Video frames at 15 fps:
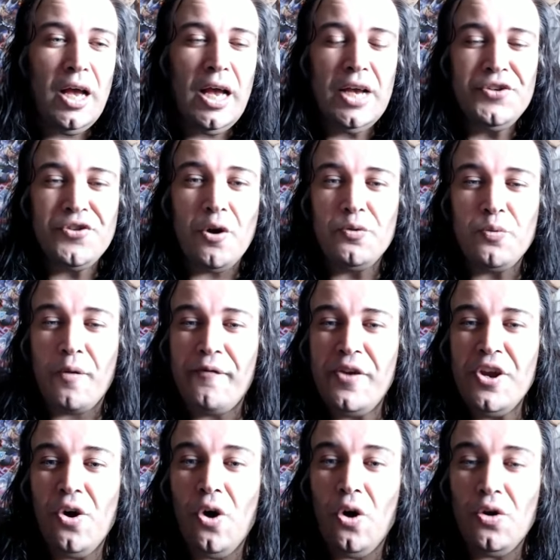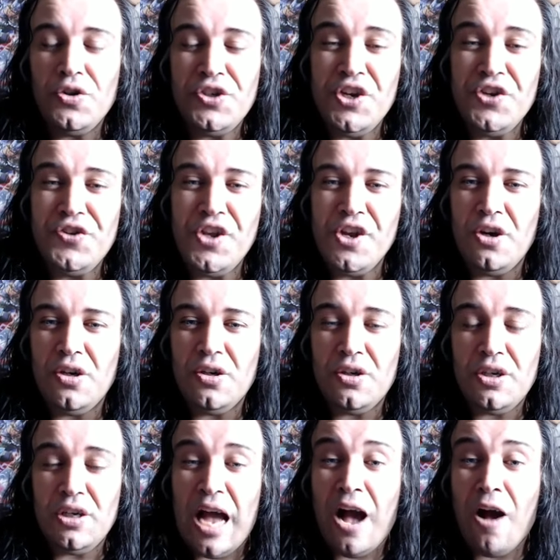So it's revealed she's the young
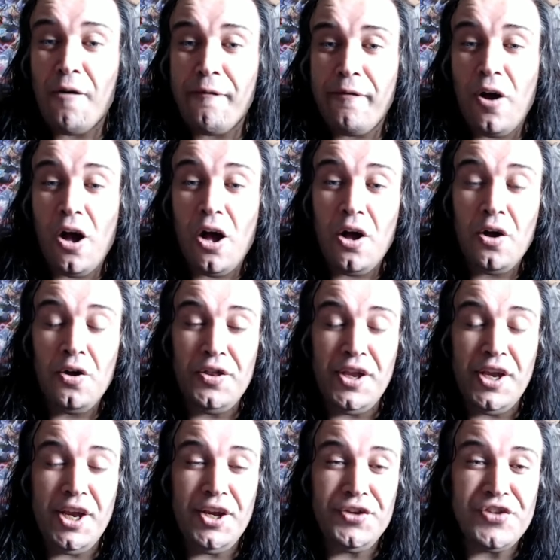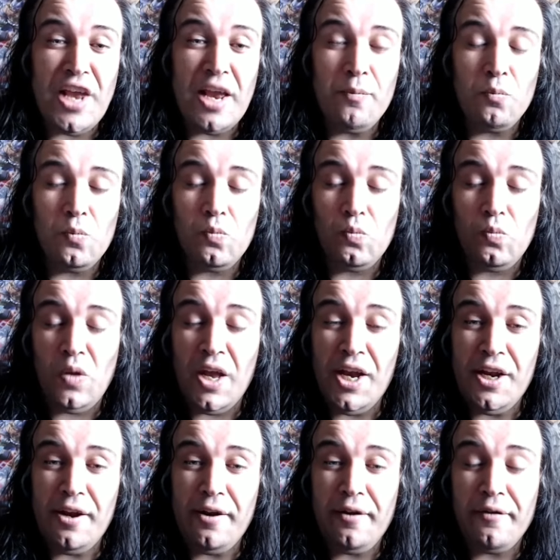Alpha, the same
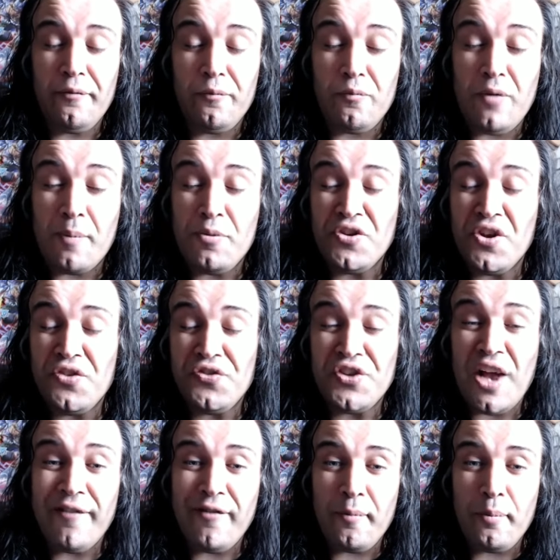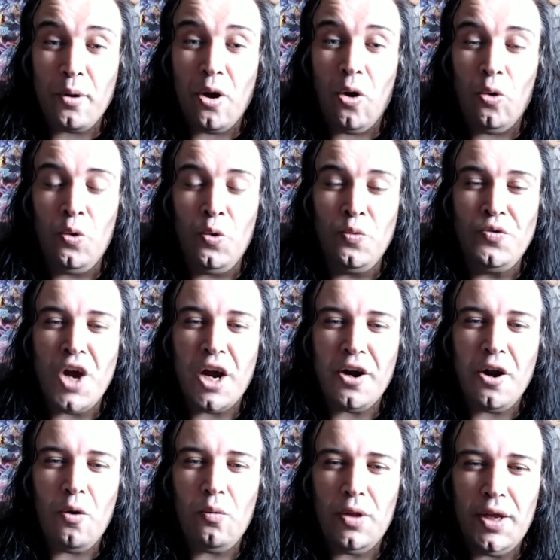lady representing Cypherpol, who not
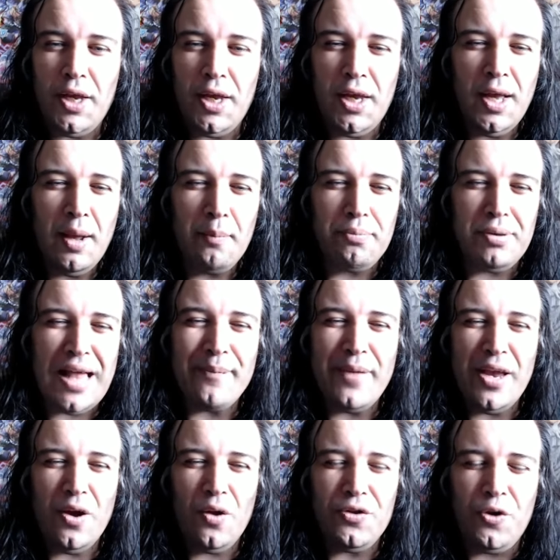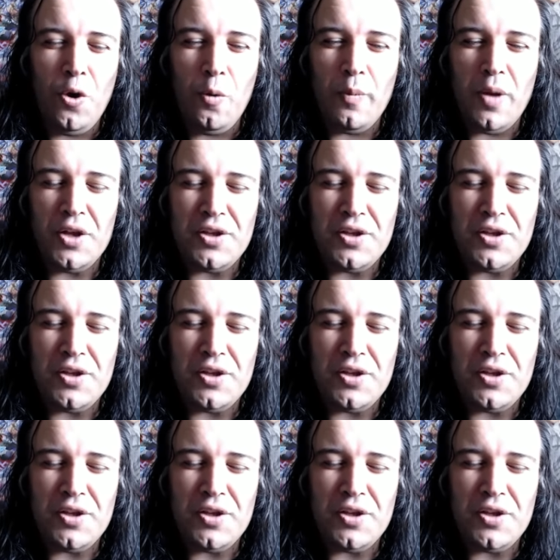only blackmailed Kuma's